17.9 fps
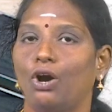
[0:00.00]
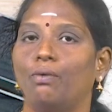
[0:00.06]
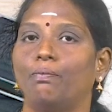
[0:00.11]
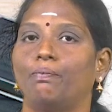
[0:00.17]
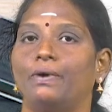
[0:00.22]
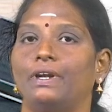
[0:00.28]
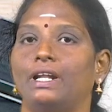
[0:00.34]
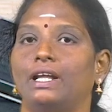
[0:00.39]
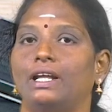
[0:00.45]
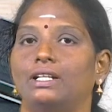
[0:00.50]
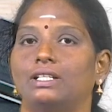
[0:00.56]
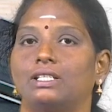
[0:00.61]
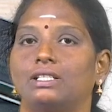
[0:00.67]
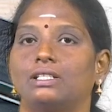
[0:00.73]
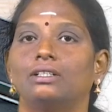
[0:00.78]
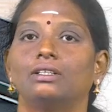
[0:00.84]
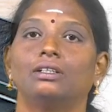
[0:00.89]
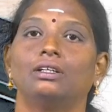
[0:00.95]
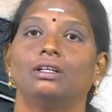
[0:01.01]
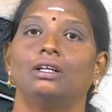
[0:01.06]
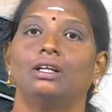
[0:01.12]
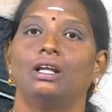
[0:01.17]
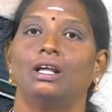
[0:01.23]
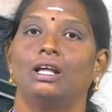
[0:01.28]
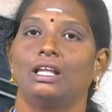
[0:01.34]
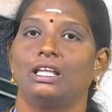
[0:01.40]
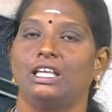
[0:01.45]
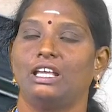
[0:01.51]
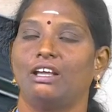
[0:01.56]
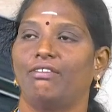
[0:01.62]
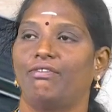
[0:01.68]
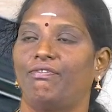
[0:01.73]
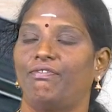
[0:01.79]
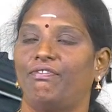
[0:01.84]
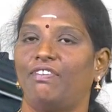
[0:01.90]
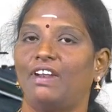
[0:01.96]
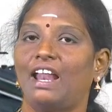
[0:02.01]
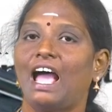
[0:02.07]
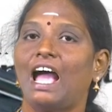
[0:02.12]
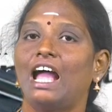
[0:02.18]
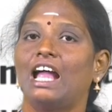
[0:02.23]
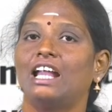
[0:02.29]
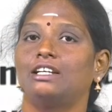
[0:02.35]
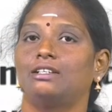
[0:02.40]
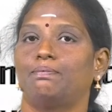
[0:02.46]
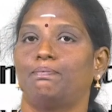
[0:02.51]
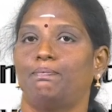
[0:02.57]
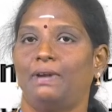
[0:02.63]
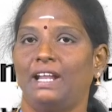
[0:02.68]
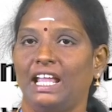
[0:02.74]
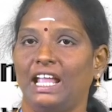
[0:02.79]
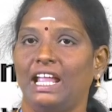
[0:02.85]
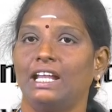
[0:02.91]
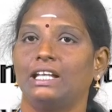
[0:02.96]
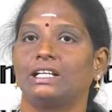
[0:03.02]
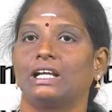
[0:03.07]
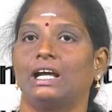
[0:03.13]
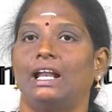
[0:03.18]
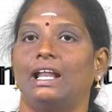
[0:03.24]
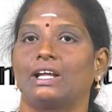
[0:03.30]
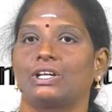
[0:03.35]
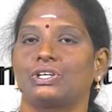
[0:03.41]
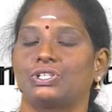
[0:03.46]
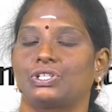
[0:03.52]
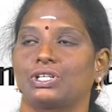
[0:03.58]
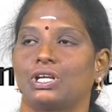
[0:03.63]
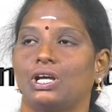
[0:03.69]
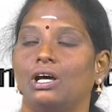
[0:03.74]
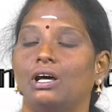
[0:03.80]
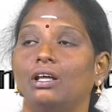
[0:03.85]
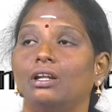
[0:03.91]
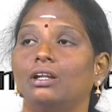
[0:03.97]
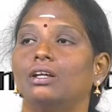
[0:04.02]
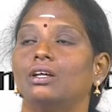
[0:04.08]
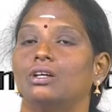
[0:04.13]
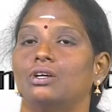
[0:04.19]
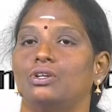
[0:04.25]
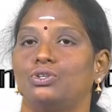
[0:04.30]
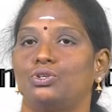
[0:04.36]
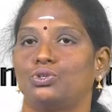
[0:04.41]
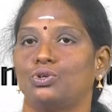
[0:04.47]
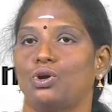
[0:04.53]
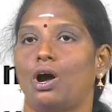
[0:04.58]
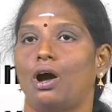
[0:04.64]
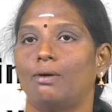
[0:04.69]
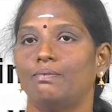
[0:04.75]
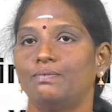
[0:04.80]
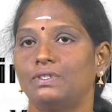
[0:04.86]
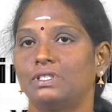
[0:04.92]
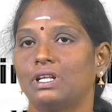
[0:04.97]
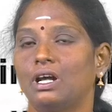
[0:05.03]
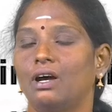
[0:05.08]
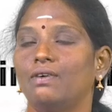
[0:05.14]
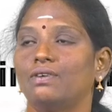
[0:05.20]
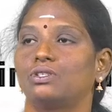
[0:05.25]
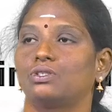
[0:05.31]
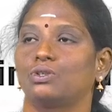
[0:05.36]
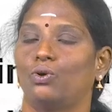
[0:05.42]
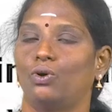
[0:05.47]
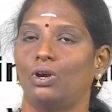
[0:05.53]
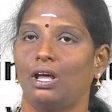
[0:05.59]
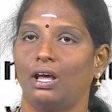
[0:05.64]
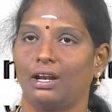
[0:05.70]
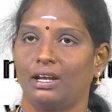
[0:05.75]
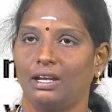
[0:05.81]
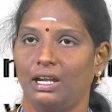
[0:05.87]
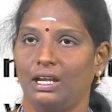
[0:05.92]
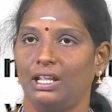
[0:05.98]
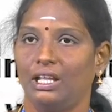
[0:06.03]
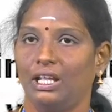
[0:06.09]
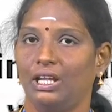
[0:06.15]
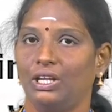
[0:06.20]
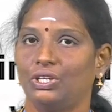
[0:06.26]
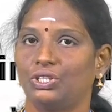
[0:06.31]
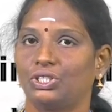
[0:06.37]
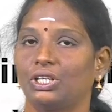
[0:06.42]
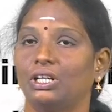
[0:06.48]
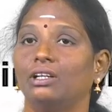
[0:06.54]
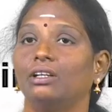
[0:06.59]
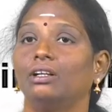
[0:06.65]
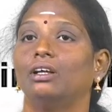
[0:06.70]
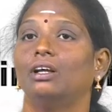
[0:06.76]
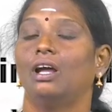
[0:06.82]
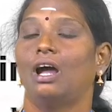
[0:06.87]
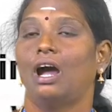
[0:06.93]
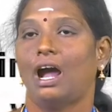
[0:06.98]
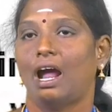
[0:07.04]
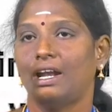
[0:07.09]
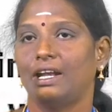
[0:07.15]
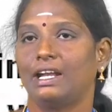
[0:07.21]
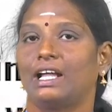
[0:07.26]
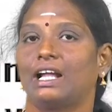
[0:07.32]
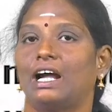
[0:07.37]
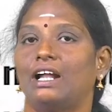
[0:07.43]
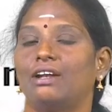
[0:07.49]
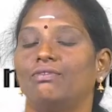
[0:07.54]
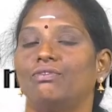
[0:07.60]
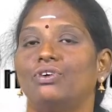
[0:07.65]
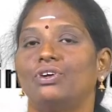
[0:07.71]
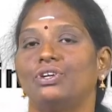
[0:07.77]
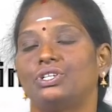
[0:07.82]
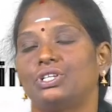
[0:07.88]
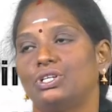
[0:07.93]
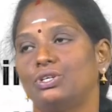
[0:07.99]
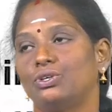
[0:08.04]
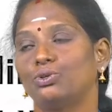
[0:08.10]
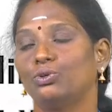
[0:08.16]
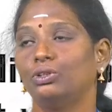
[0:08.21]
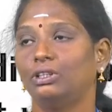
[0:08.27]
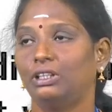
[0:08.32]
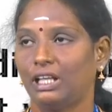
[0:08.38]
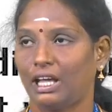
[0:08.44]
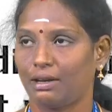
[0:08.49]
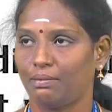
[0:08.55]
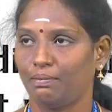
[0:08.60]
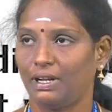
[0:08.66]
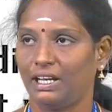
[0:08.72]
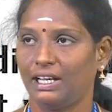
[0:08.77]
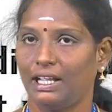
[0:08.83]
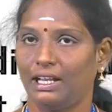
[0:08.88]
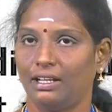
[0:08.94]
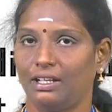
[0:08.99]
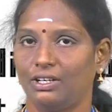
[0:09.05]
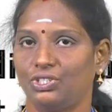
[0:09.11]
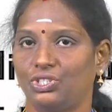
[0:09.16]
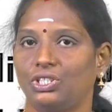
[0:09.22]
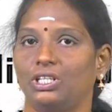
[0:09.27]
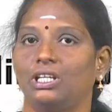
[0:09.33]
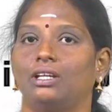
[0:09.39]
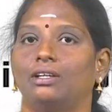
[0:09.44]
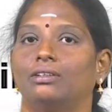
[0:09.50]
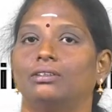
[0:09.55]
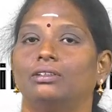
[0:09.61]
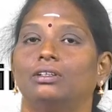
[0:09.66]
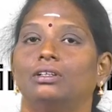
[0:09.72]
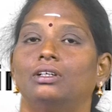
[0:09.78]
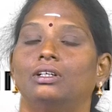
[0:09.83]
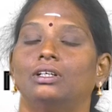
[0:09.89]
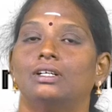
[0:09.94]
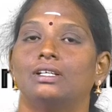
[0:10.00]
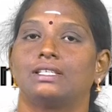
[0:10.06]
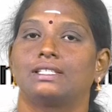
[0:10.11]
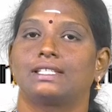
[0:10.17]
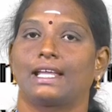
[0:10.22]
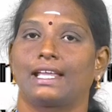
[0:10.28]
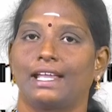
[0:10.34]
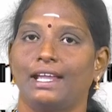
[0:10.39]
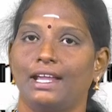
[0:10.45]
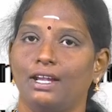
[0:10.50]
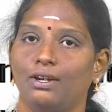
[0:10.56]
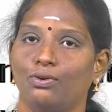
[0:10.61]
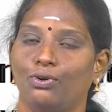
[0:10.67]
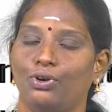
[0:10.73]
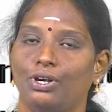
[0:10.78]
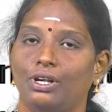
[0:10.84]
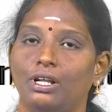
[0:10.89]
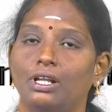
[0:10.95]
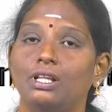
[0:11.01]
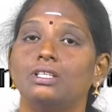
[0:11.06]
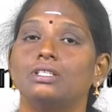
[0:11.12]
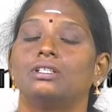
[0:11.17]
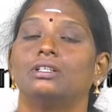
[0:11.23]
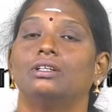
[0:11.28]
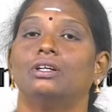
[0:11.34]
components: a flat plate collector to absorb solar radiation and convert into thermal energy. Second one is